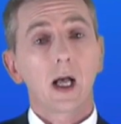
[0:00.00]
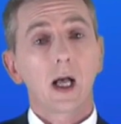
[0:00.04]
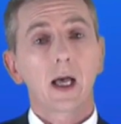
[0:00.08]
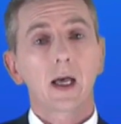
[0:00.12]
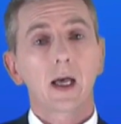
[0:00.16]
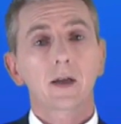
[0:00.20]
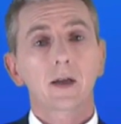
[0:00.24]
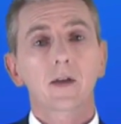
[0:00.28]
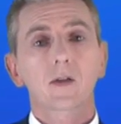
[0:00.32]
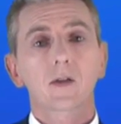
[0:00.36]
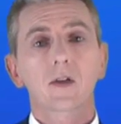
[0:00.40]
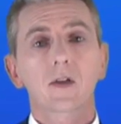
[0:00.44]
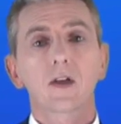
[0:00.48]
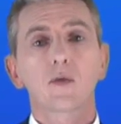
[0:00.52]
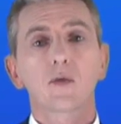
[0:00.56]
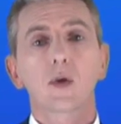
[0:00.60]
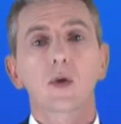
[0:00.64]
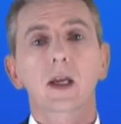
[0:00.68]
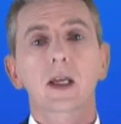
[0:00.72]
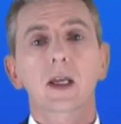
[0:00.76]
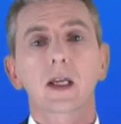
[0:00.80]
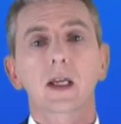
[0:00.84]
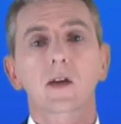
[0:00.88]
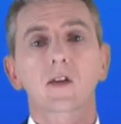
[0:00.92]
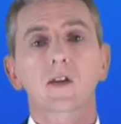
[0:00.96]
and see if
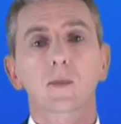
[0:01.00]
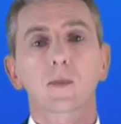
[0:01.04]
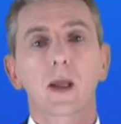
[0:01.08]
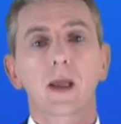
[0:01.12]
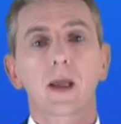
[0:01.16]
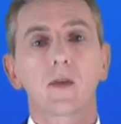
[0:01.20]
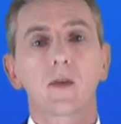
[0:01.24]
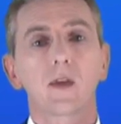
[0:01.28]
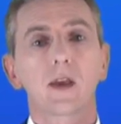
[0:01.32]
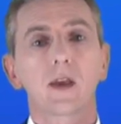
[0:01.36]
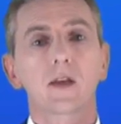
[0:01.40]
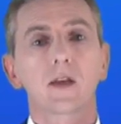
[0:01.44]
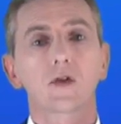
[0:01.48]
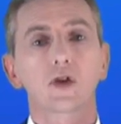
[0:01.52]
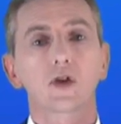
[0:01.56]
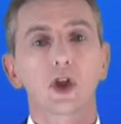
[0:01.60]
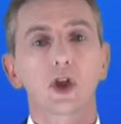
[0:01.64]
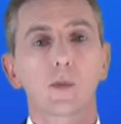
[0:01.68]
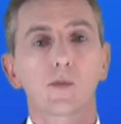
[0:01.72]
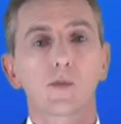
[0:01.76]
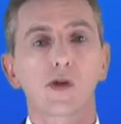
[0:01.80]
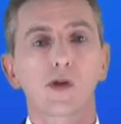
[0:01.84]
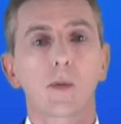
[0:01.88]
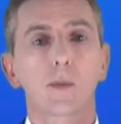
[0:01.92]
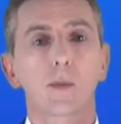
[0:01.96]
we can explain these
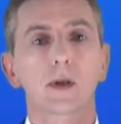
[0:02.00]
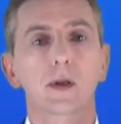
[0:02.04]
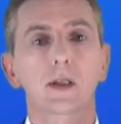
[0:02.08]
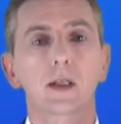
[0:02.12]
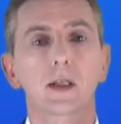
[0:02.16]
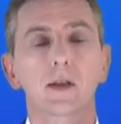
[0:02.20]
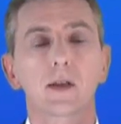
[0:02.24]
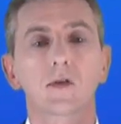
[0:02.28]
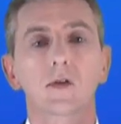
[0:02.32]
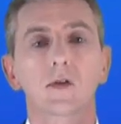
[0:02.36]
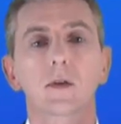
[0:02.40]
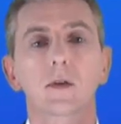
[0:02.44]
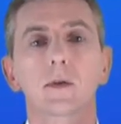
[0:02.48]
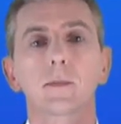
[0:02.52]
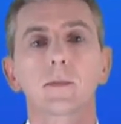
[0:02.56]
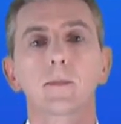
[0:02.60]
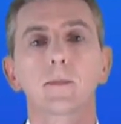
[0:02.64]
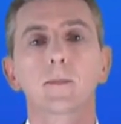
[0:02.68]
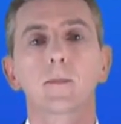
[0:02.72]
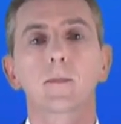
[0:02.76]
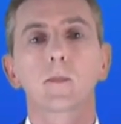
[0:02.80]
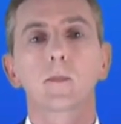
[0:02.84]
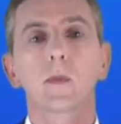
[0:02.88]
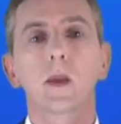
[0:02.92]
two properties.